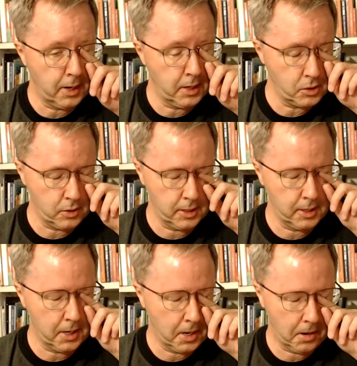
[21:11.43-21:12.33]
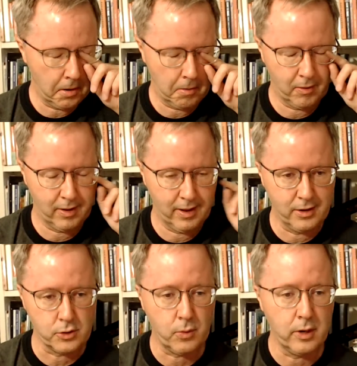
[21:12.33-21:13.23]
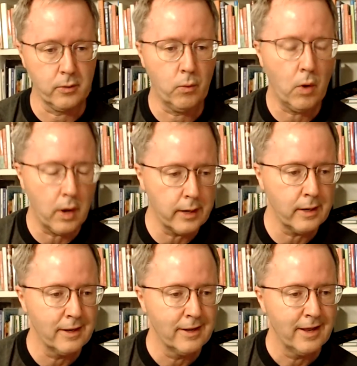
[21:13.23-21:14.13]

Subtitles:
entry at 21.